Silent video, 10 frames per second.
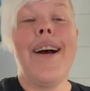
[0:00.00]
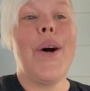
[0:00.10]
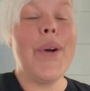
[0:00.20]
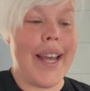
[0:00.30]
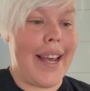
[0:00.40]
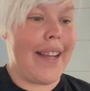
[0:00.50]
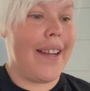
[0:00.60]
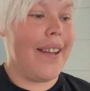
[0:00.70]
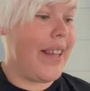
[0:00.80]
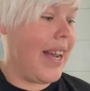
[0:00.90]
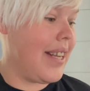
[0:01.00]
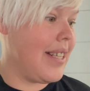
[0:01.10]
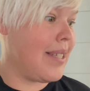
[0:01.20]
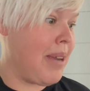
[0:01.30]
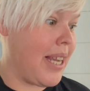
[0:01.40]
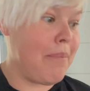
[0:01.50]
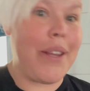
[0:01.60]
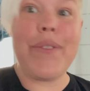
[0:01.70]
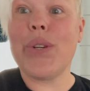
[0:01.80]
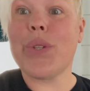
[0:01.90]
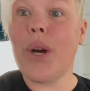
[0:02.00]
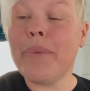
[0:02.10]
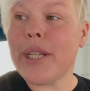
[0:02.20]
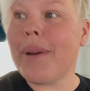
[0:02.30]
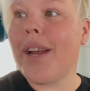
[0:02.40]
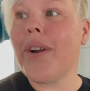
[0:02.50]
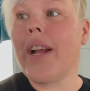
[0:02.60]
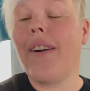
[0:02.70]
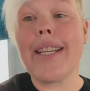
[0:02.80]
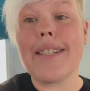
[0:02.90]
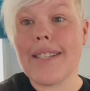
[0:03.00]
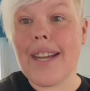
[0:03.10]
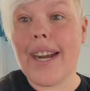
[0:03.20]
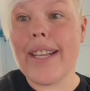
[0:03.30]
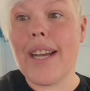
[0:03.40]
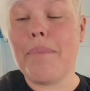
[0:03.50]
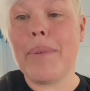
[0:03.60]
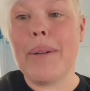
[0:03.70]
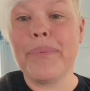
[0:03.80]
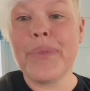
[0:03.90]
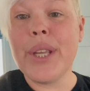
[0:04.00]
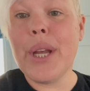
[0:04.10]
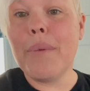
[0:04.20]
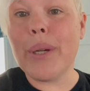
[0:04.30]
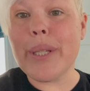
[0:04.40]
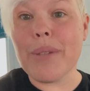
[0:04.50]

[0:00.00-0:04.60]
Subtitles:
Okay, that is making me feel so much better. Now I need to tidy up and put some